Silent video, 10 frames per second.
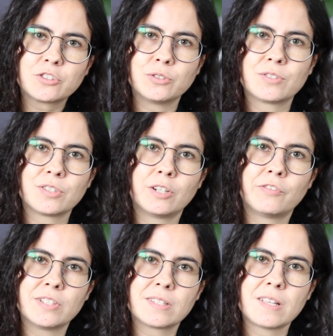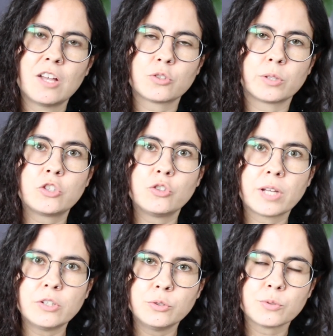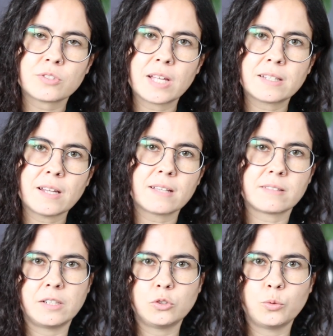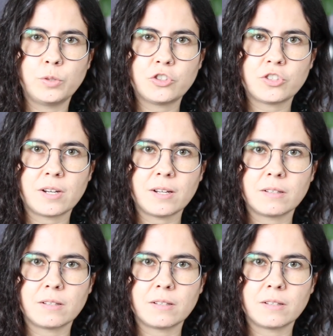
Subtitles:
to the surface so that you can use that as an intuition,